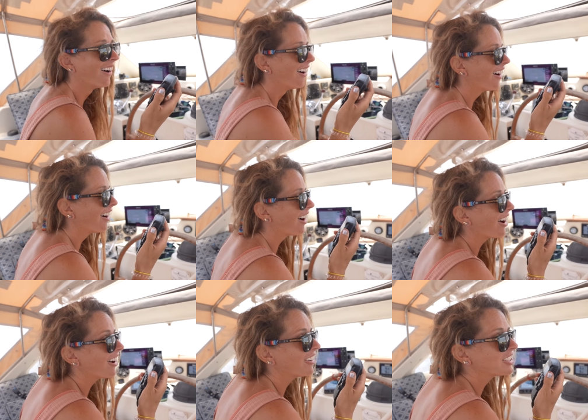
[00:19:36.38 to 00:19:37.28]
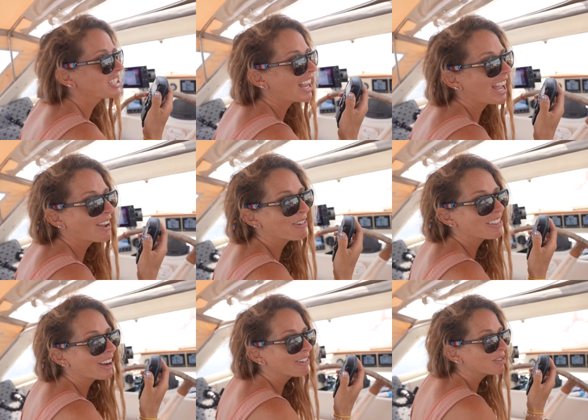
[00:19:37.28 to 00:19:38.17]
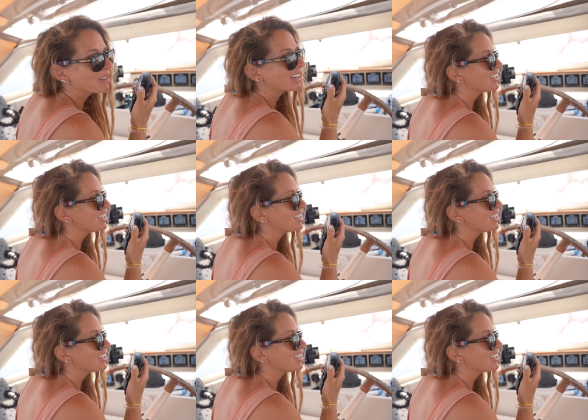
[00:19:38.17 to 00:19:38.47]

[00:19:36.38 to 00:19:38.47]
up. Oh, shame. We thought we were being